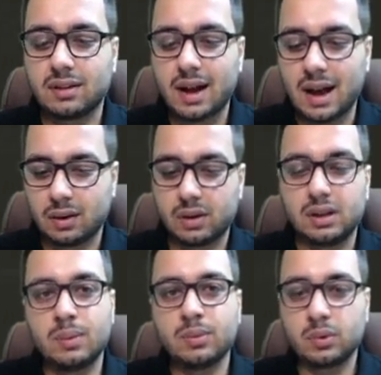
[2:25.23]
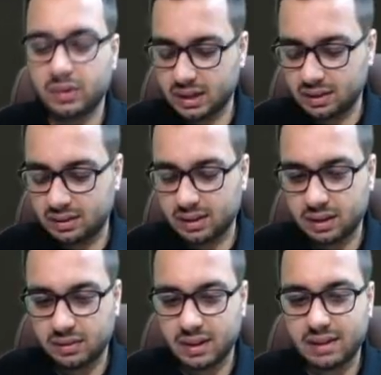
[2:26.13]
algorithm. So we can
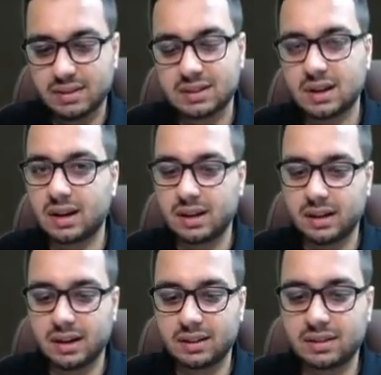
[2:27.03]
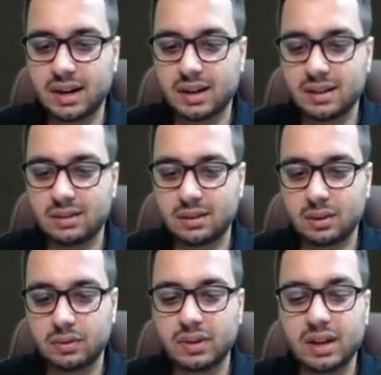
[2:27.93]
say we have a start index that is 0,
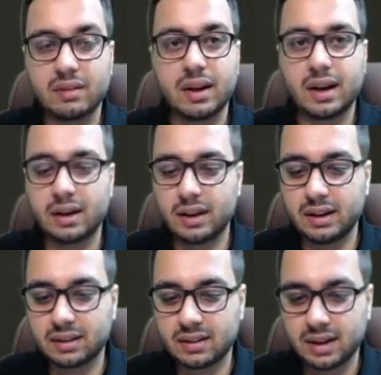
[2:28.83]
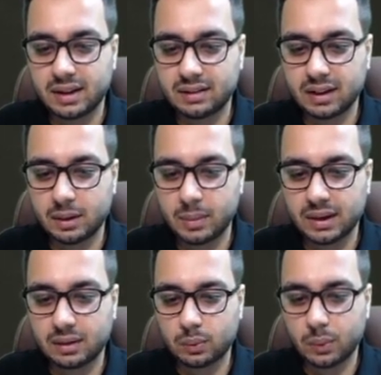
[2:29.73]
we have an end index that is n
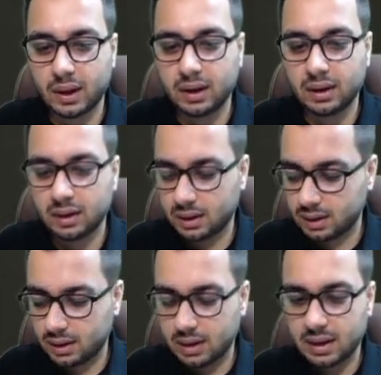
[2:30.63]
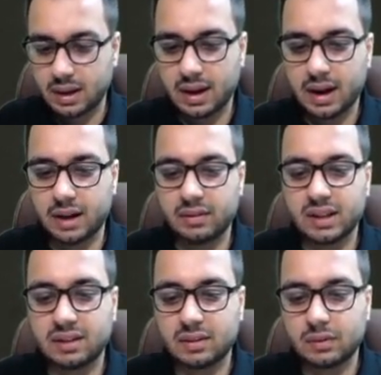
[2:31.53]
minus 1, and we
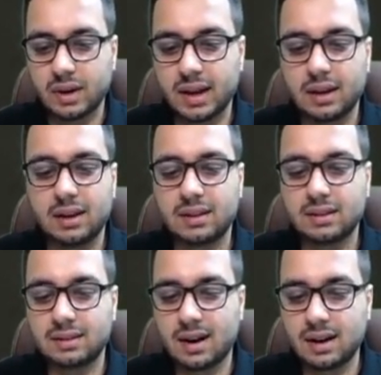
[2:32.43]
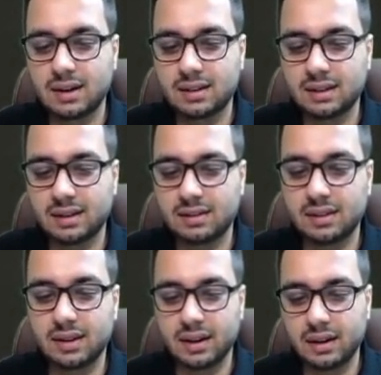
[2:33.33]
can say while start is less
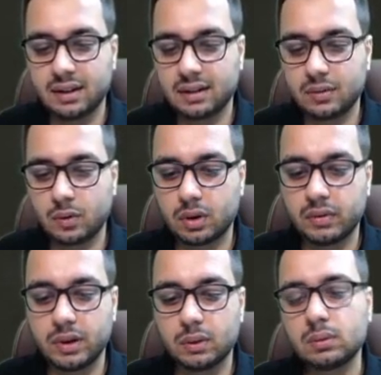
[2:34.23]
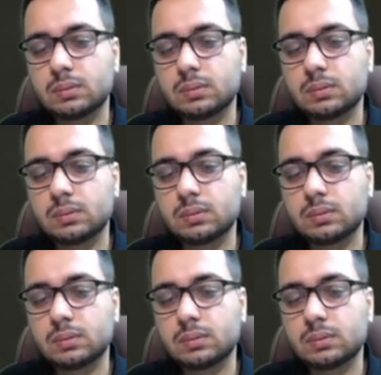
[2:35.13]
than end, what we do,